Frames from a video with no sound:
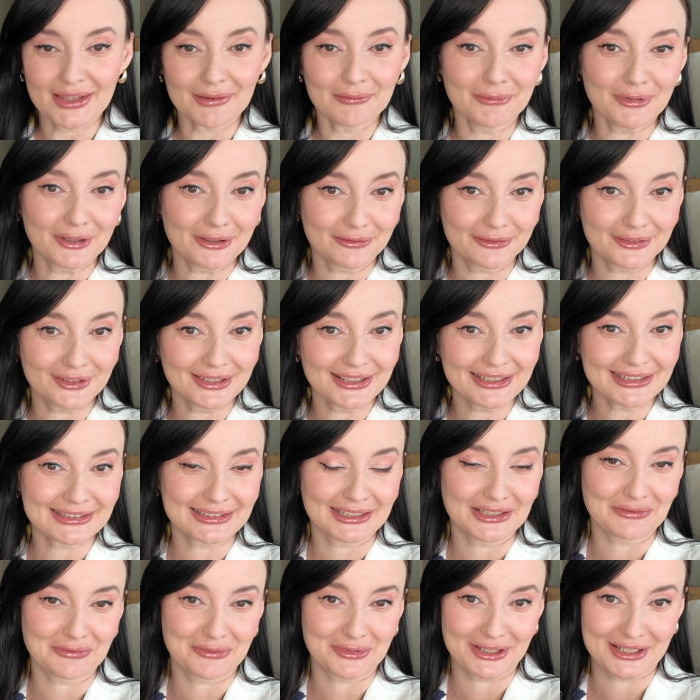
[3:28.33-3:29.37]
birthday
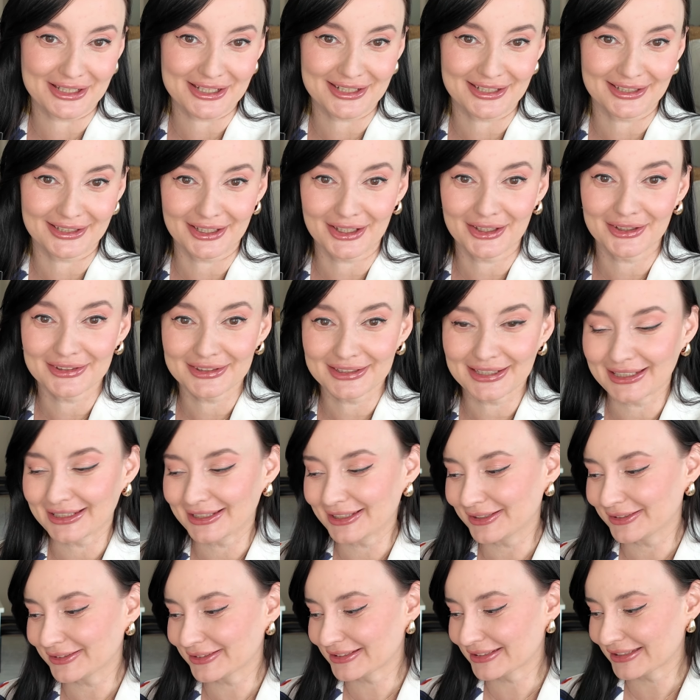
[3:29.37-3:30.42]
celebration
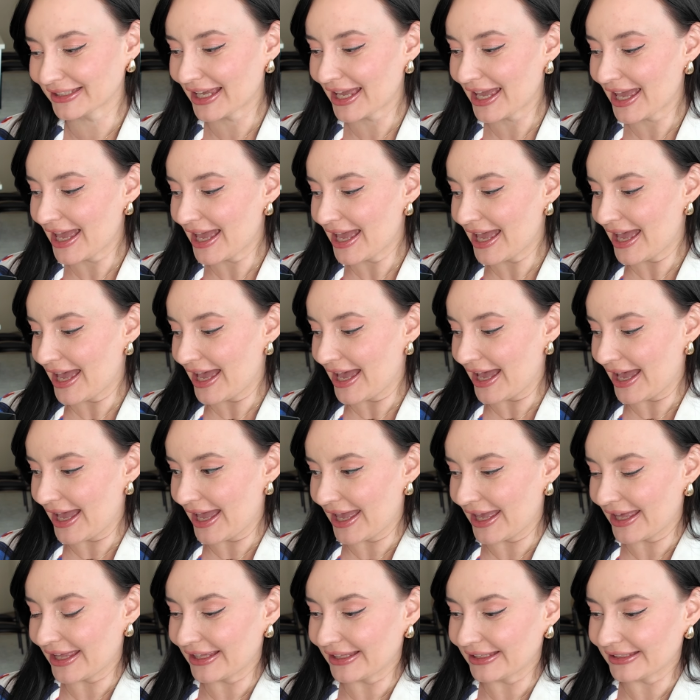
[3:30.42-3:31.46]
continues.
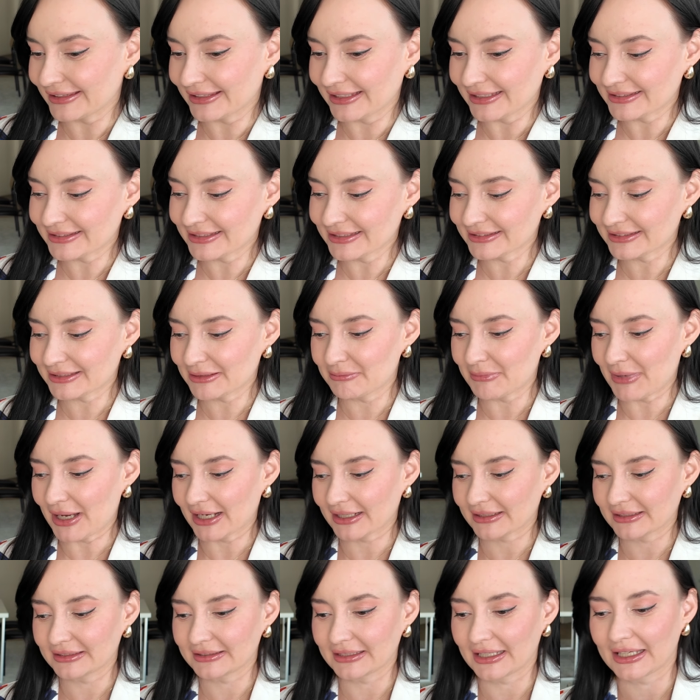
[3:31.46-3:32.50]
And this is the
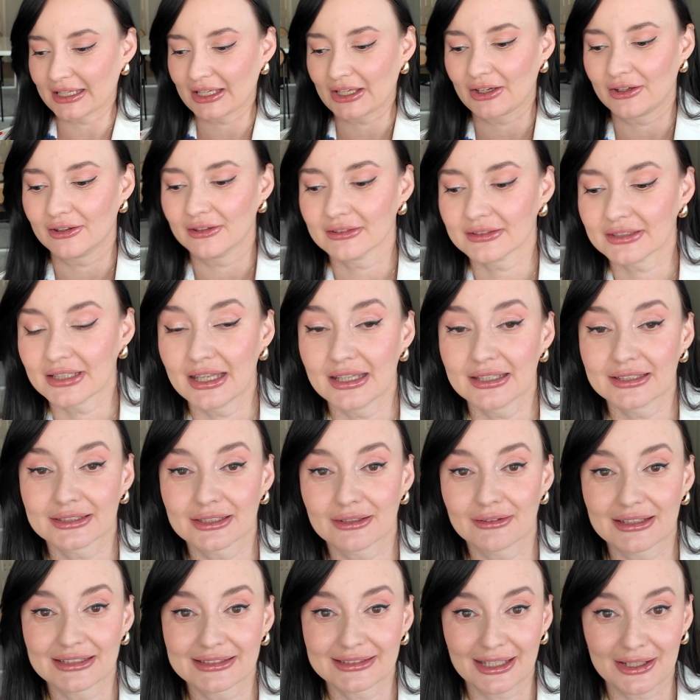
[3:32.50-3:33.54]
bag that I got.
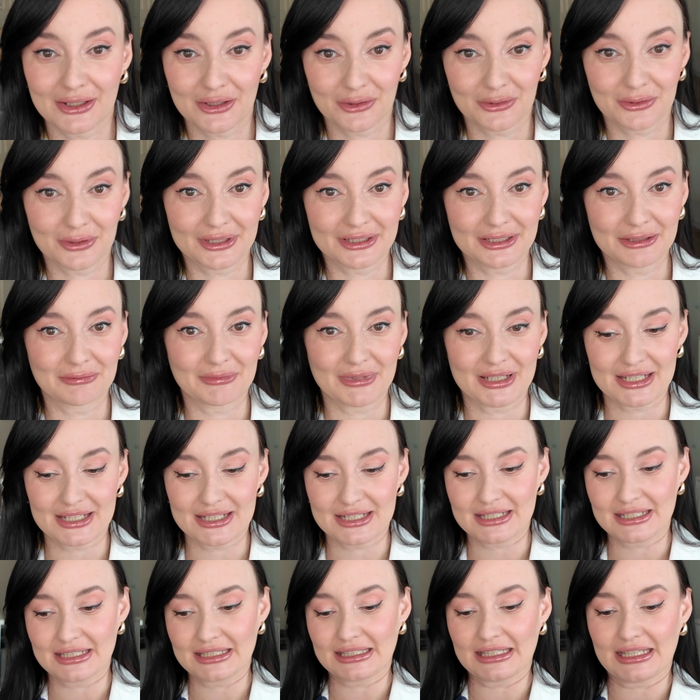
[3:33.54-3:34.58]
So as I already
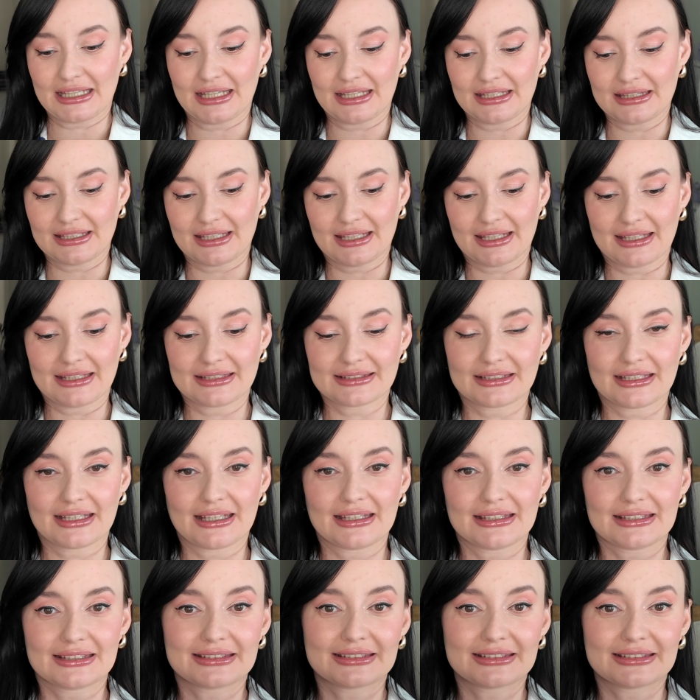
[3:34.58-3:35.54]
mentioned, it is in